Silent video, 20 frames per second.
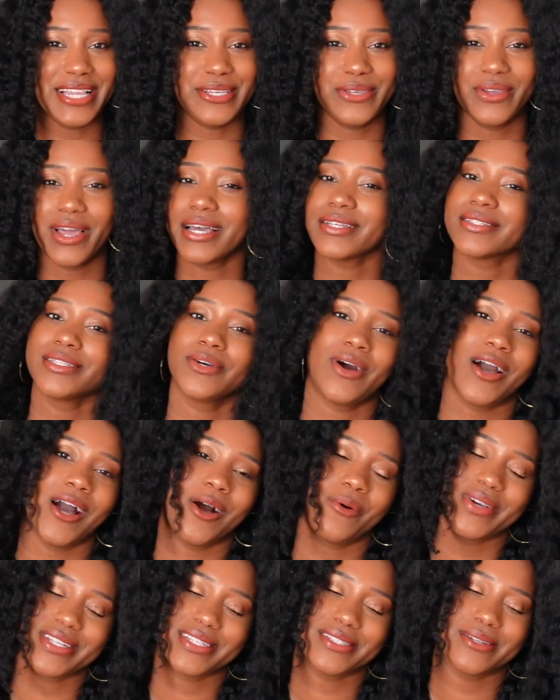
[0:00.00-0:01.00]
You guys know
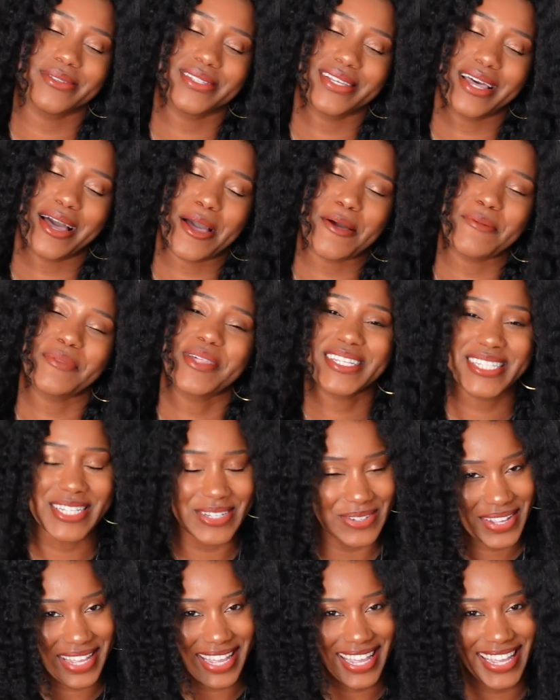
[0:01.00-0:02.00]
I waste no time. Let's go
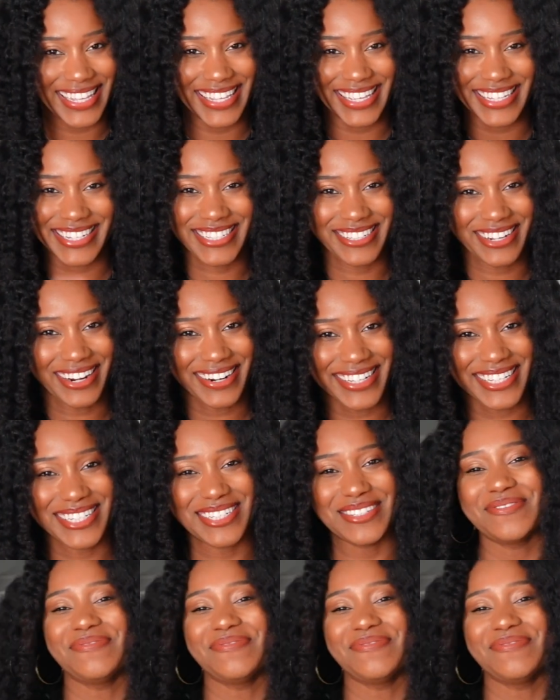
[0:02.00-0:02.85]
ahead and get started.